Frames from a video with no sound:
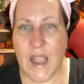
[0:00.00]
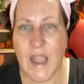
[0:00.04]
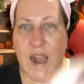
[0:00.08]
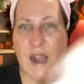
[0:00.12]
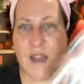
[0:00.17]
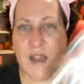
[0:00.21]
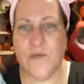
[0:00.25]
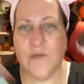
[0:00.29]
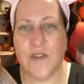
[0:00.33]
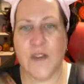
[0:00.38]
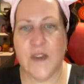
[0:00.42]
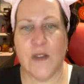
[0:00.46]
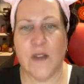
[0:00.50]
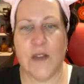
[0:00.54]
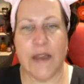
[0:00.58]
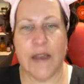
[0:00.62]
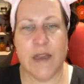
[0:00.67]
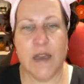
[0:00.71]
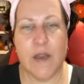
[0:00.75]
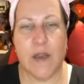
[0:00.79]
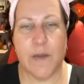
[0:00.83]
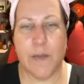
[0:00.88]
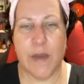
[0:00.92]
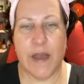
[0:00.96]
I feel
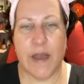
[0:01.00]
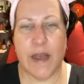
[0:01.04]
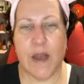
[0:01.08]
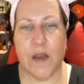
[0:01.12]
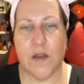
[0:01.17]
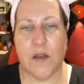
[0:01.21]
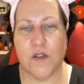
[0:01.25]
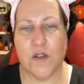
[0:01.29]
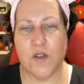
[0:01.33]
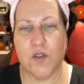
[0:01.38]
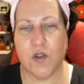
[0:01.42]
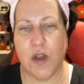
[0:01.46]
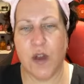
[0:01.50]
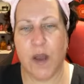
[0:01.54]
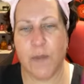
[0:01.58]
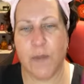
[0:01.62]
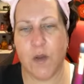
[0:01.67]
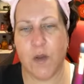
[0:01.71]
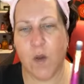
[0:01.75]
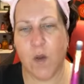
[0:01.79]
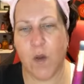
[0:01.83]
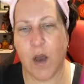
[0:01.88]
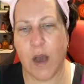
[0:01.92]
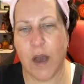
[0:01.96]
like I'm on a
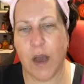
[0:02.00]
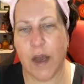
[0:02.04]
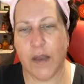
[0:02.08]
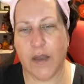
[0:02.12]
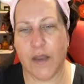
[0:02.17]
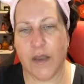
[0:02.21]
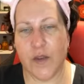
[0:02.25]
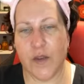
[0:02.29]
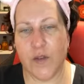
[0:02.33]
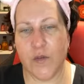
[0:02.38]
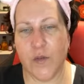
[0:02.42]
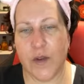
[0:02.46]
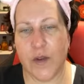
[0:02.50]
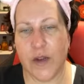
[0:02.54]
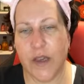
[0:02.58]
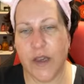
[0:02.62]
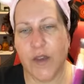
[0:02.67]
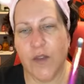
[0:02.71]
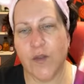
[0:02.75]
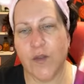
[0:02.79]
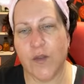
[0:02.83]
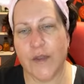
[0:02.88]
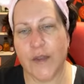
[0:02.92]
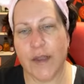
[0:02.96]
tropical island when I
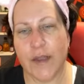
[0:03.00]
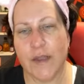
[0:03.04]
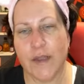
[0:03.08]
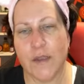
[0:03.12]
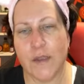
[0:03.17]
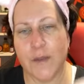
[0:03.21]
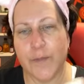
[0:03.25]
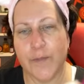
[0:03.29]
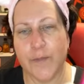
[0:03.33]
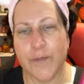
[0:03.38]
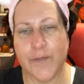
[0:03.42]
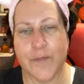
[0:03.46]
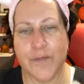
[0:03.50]
use this.